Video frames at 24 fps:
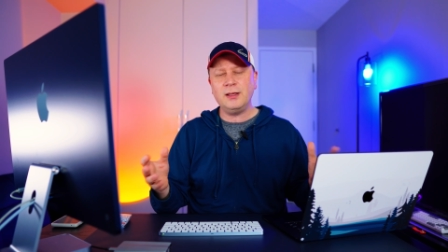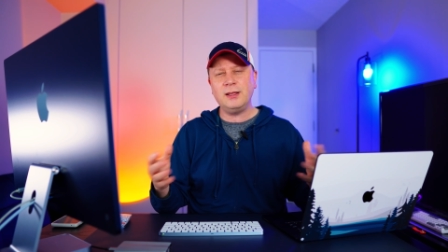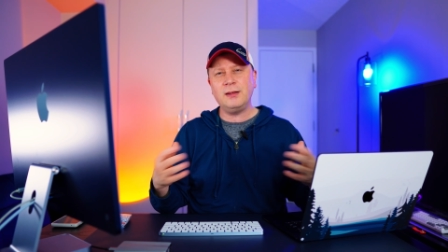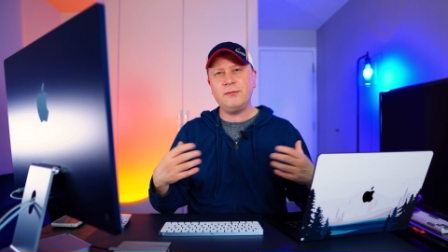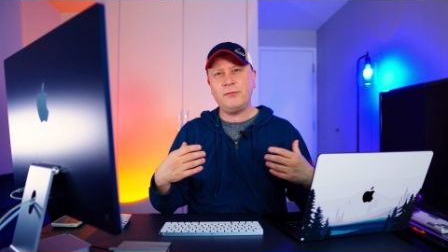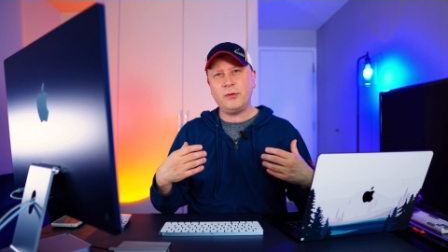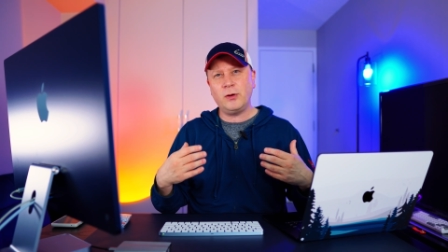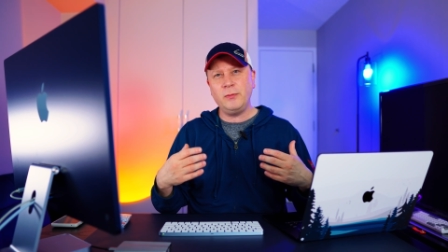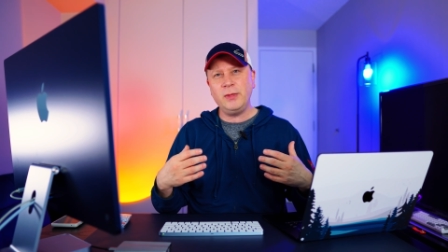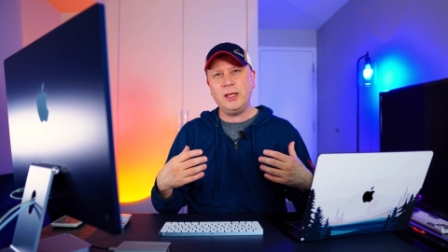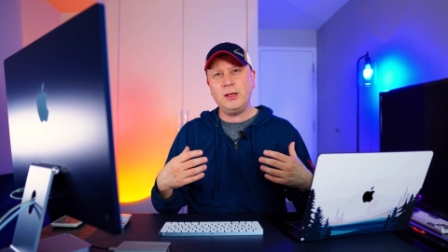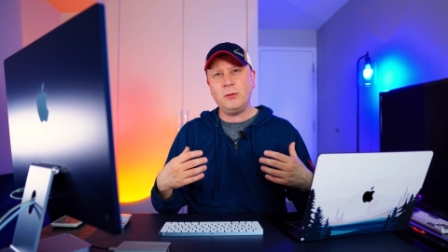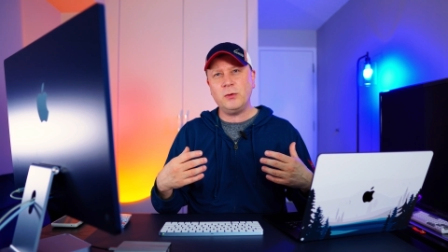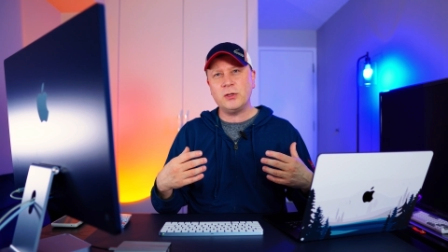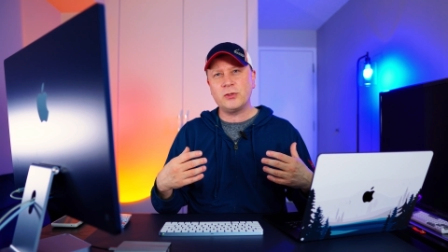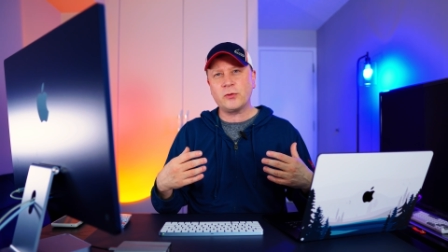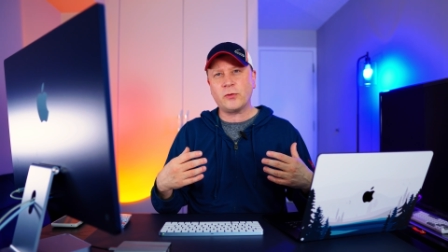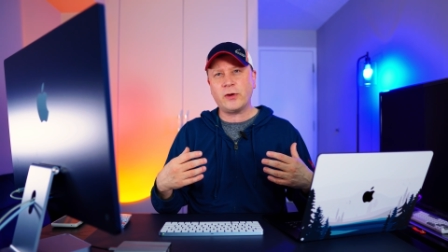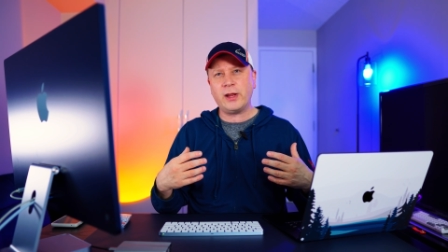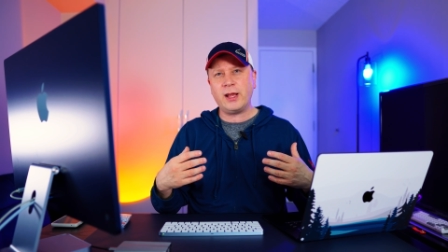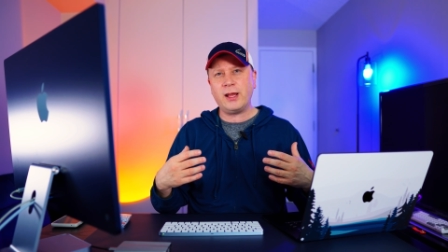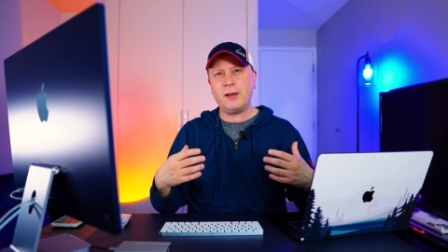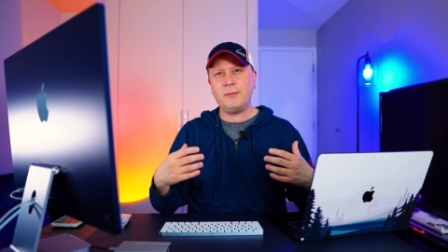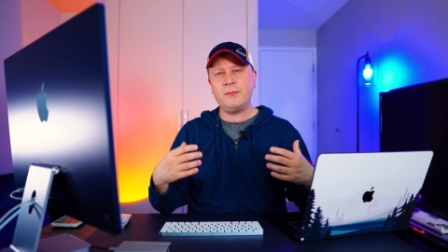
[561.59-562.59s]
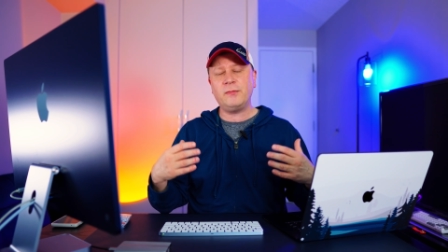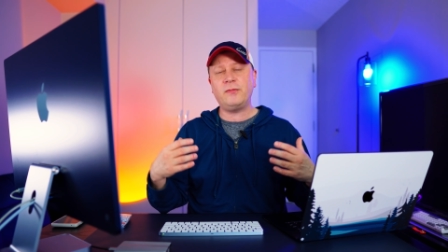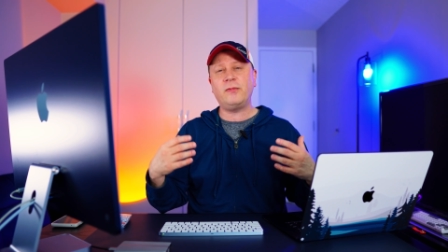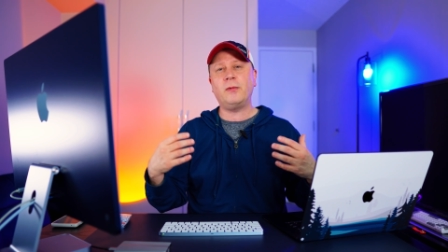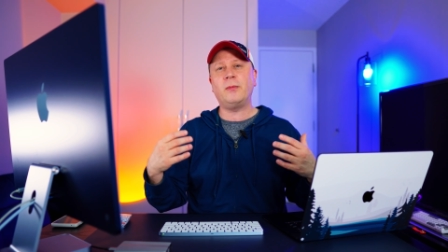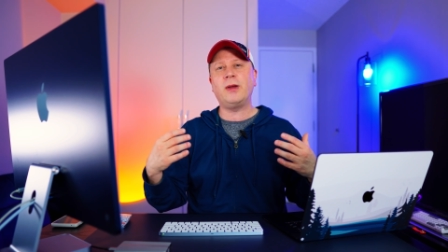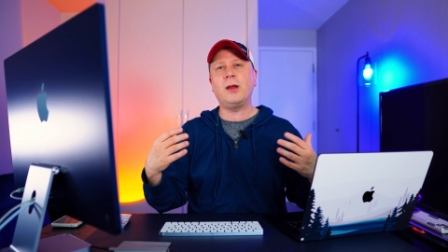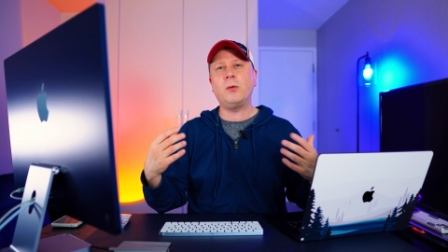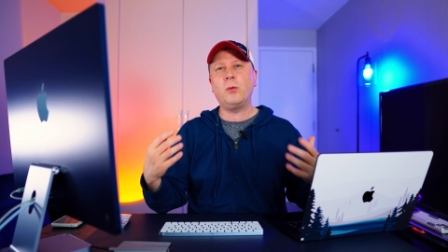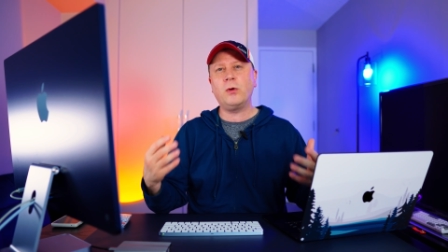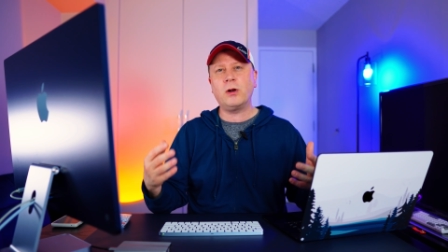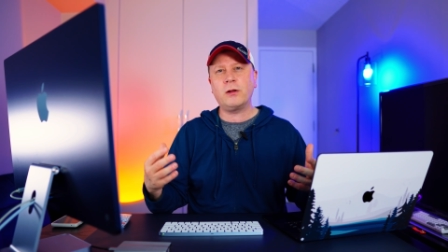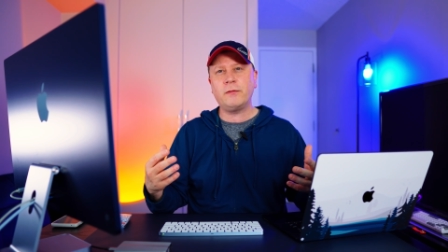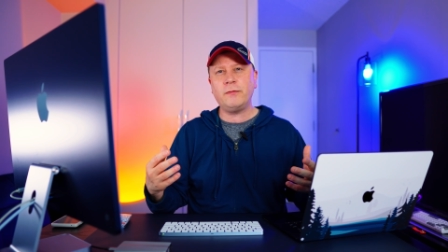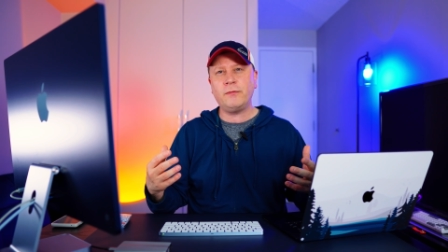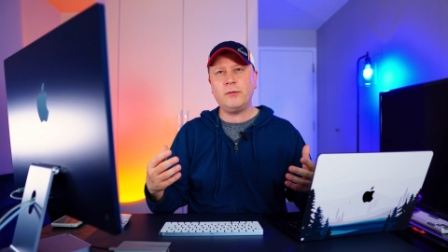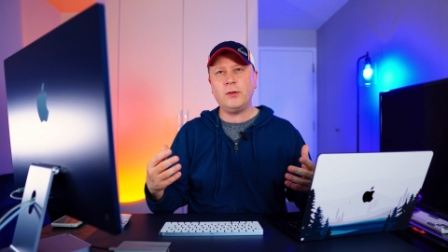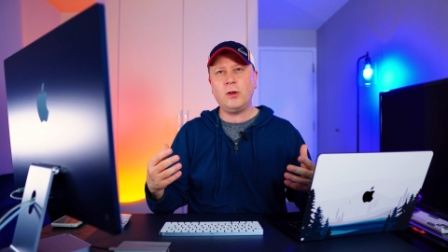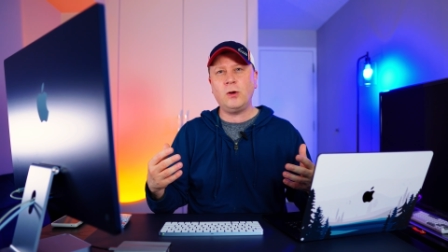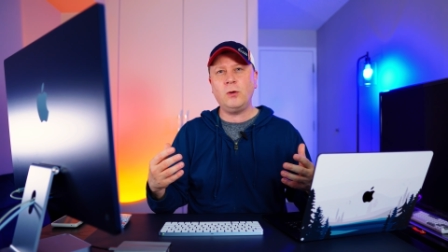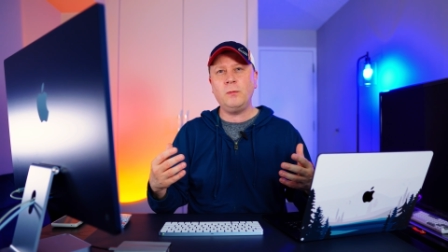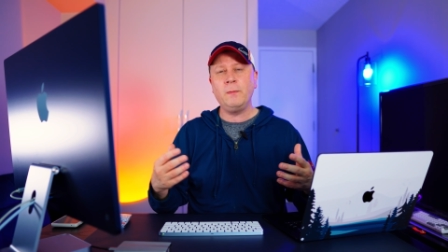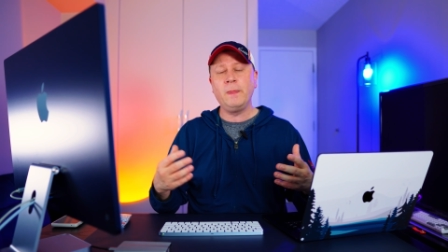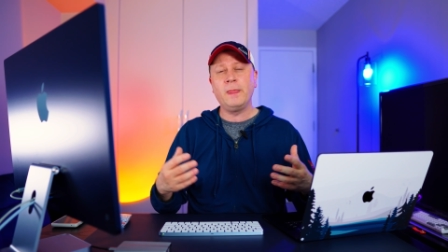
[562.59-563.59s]
And for me, it was RAM for my
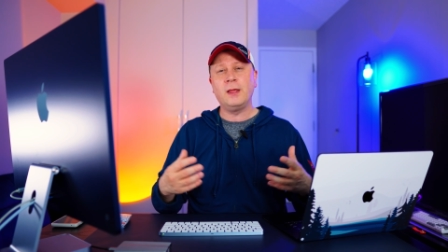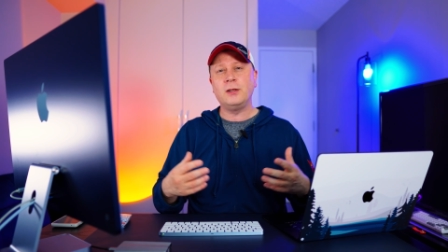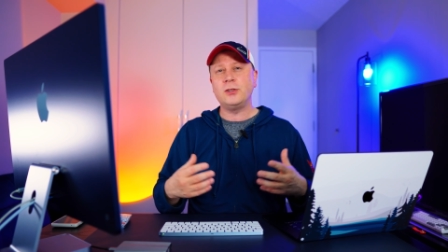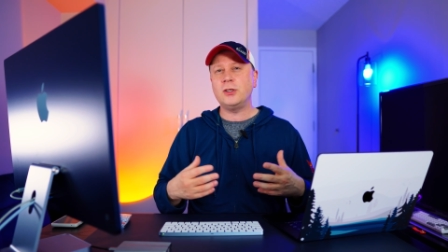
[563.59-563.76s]
workflow,